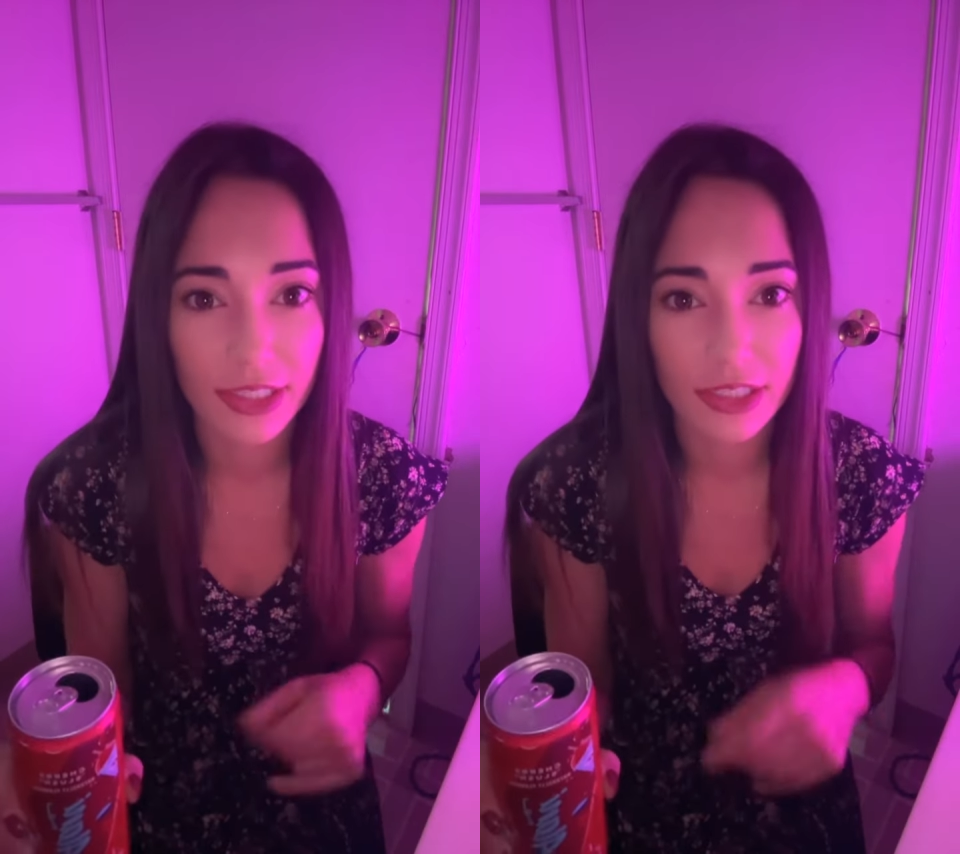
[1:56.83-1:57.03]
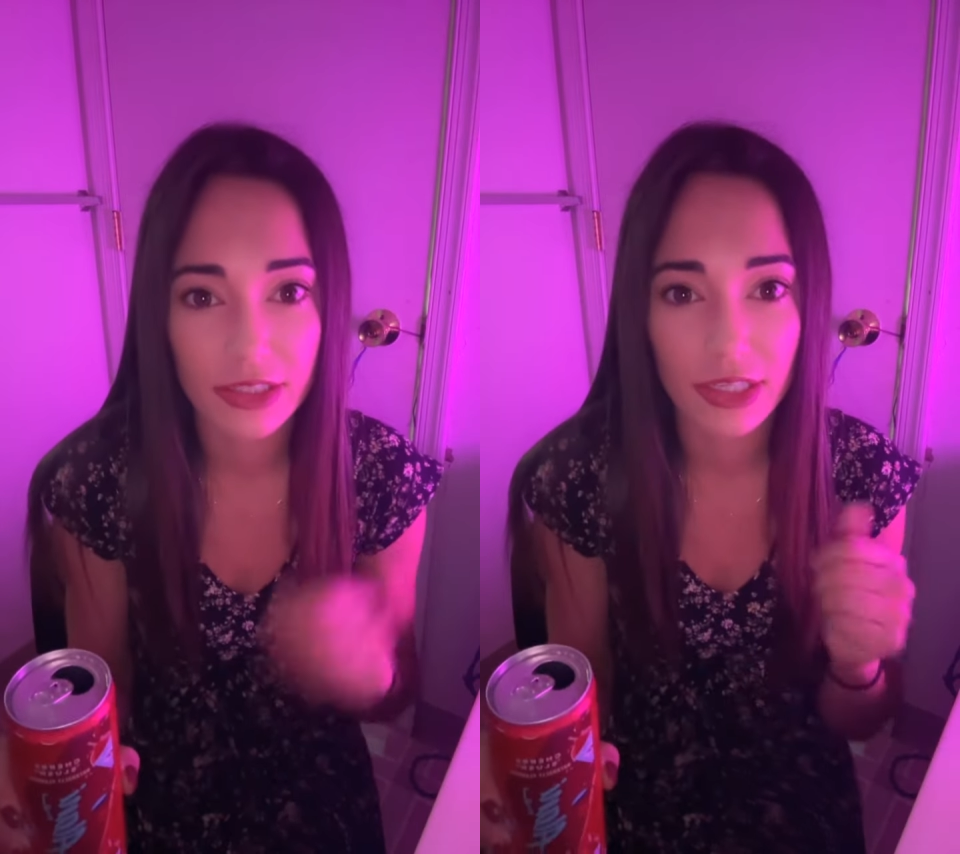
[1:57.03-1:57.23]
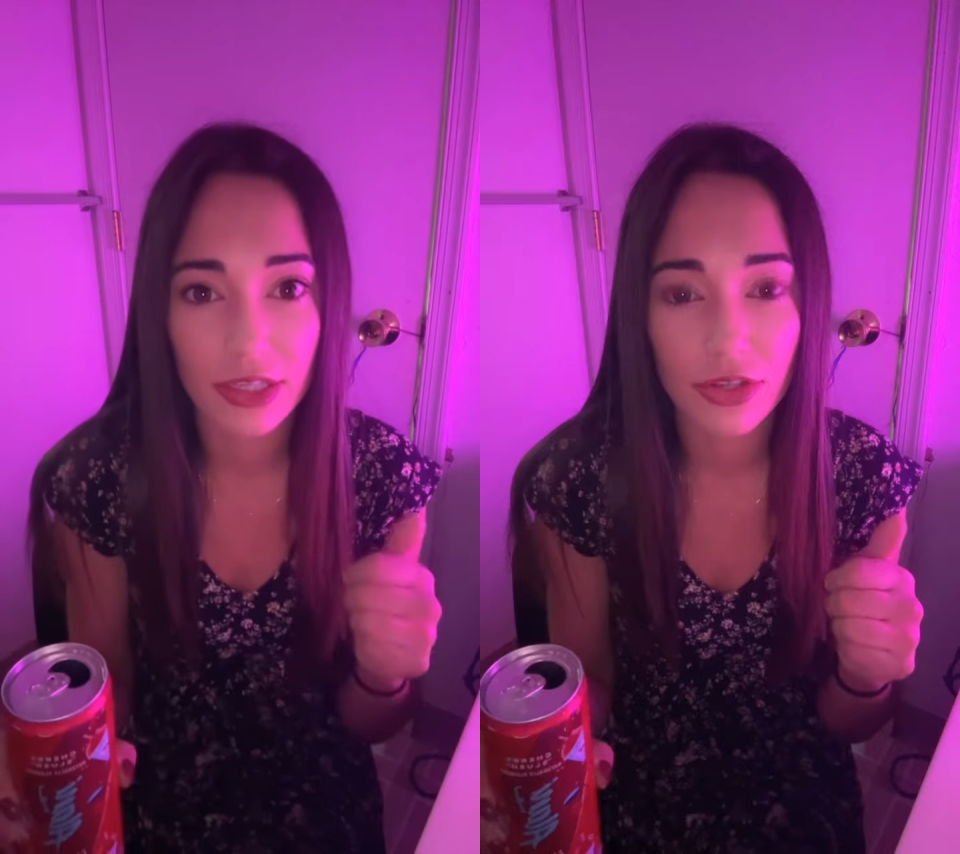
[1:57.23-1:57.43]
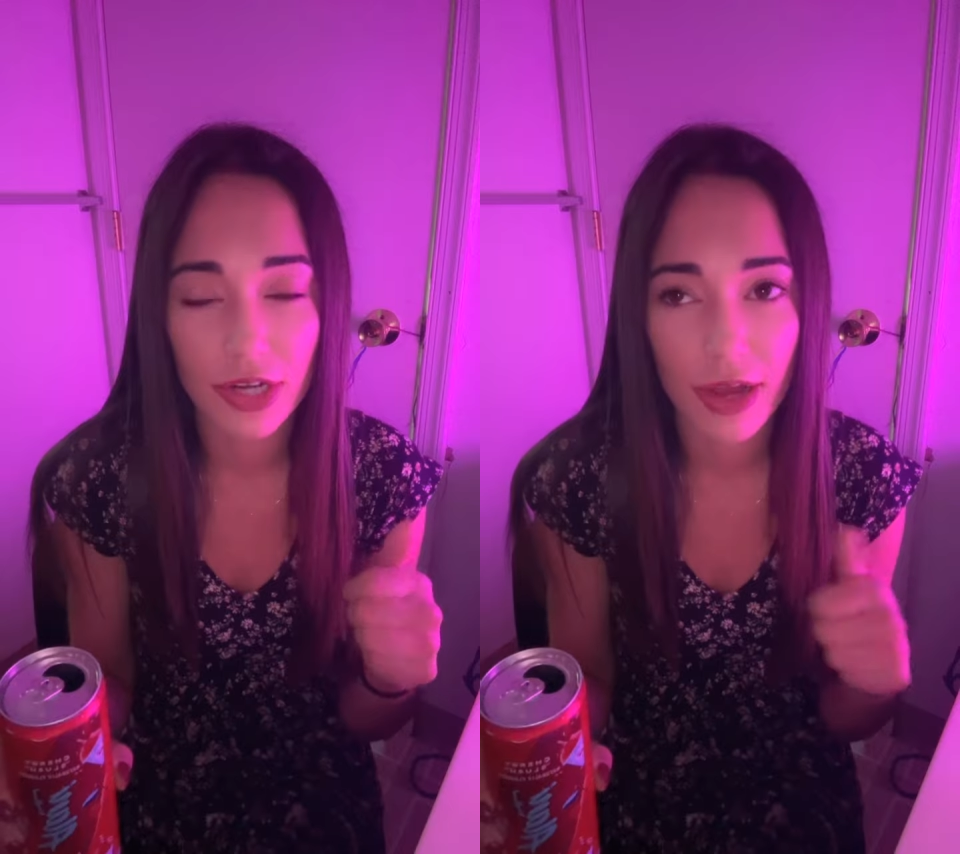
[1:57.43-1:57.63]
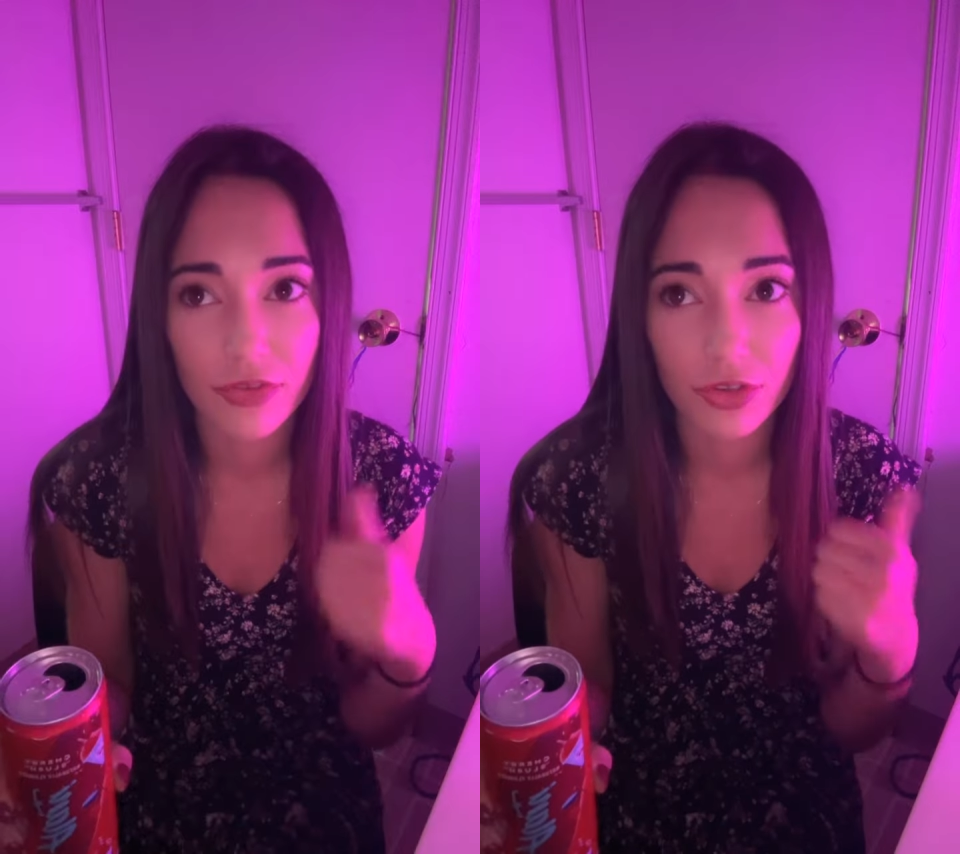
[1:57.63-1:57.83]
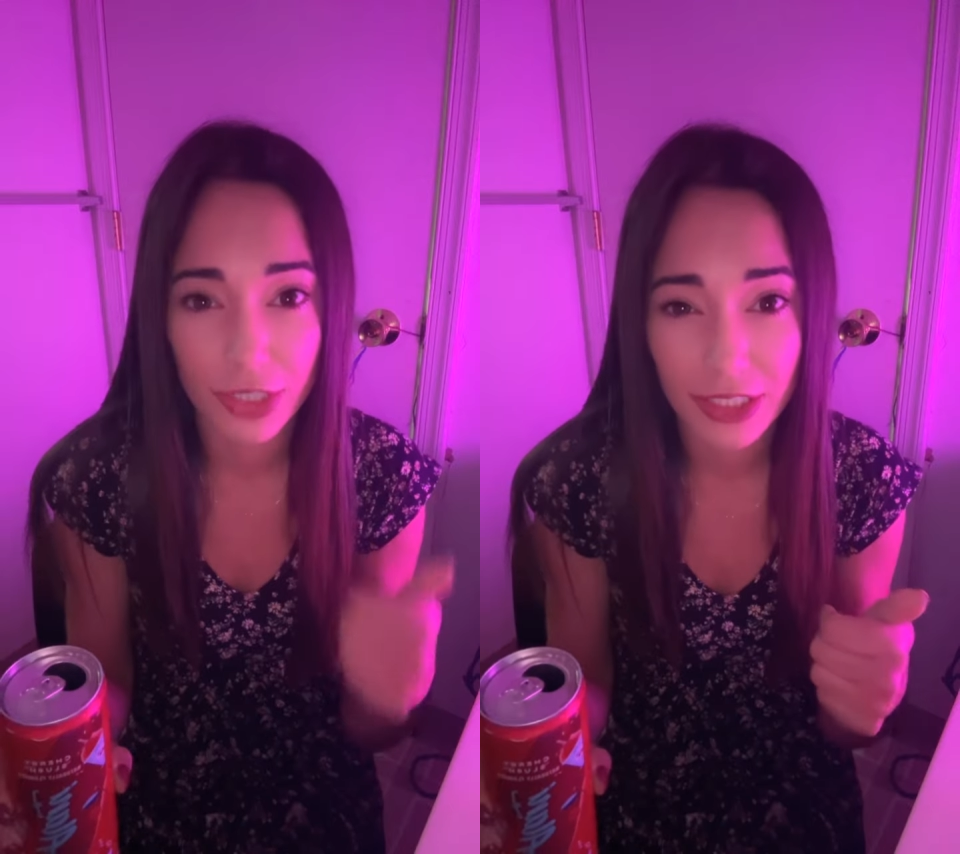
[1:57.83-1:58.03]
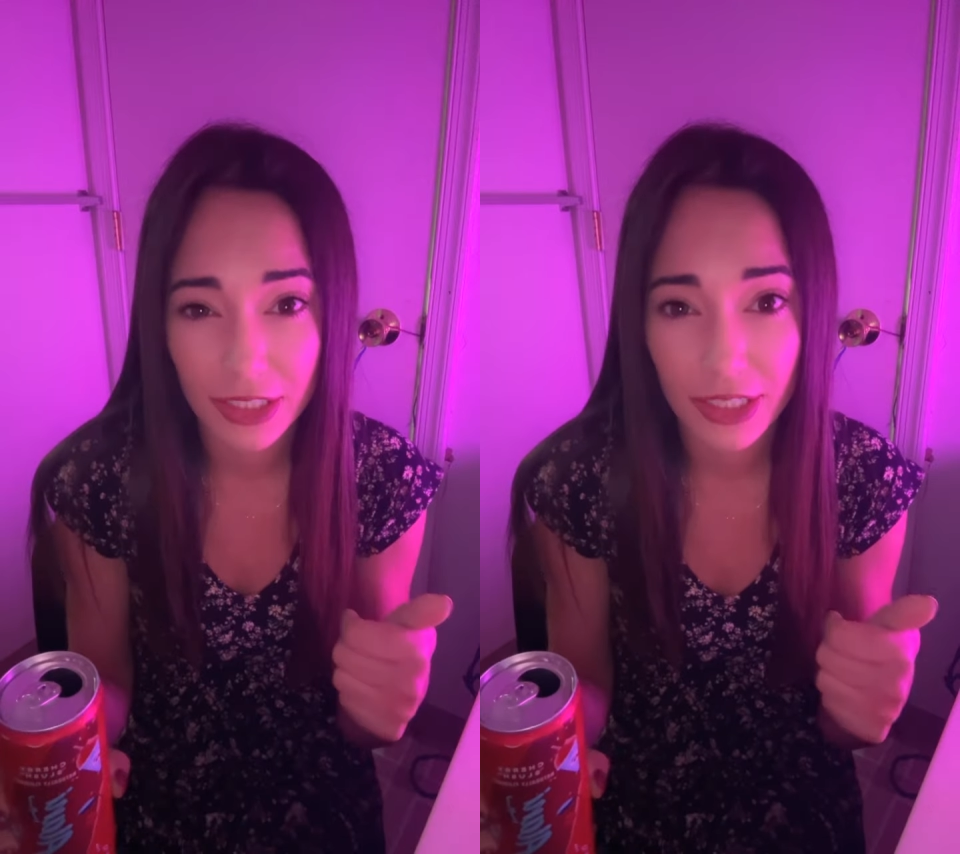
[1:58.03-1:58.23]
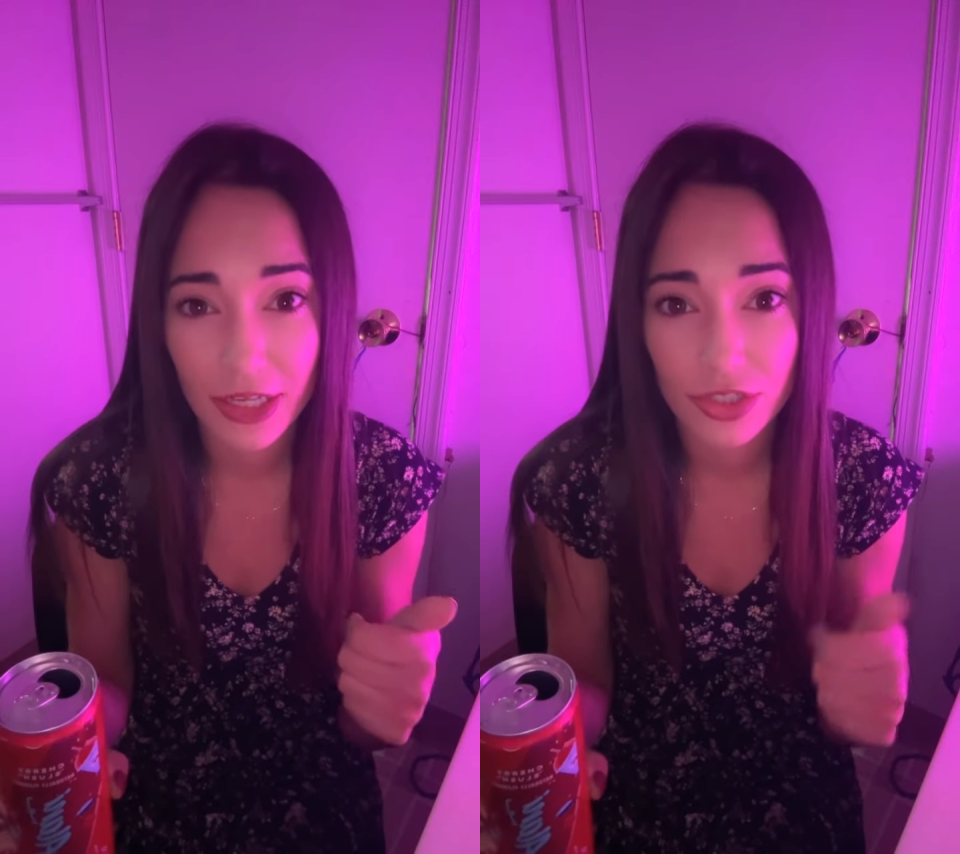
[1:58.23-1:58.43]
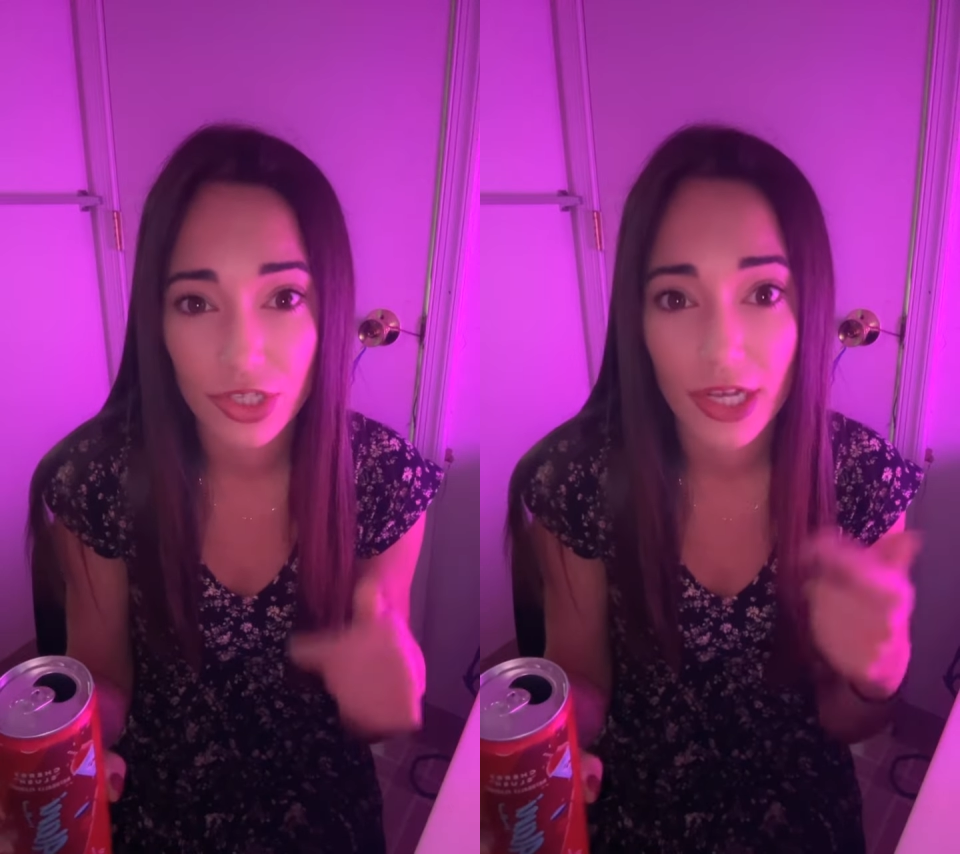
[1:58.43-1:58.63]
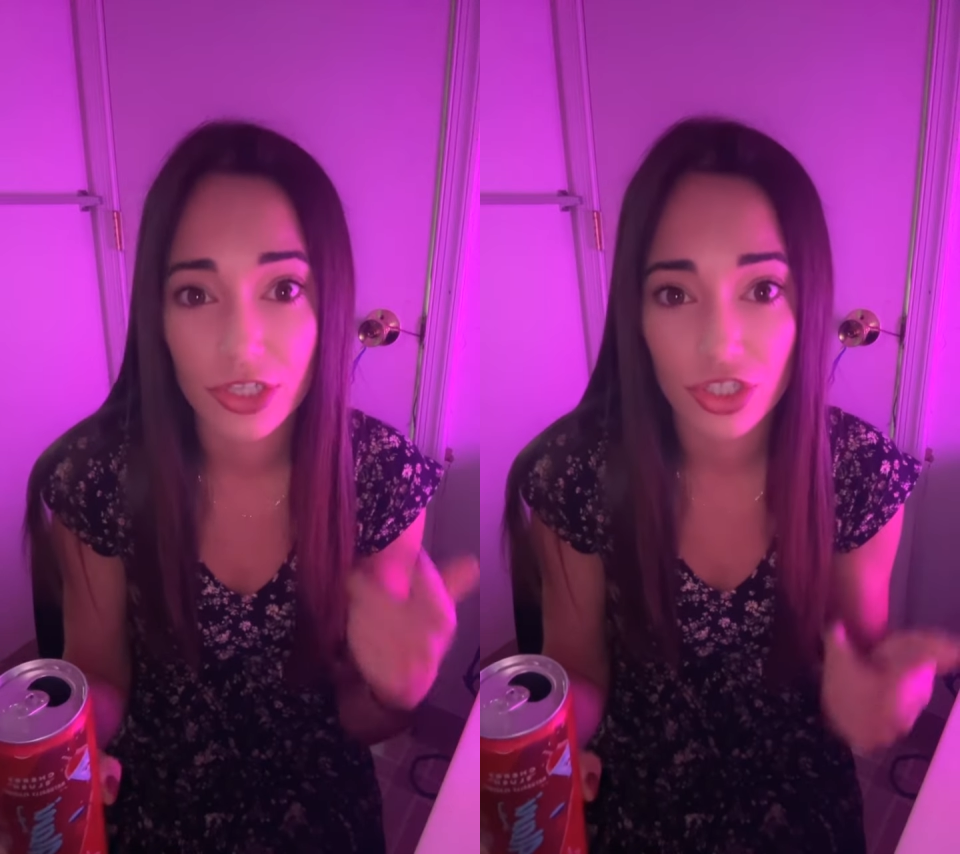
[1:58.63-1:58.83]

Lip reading: because they either have green tea extract,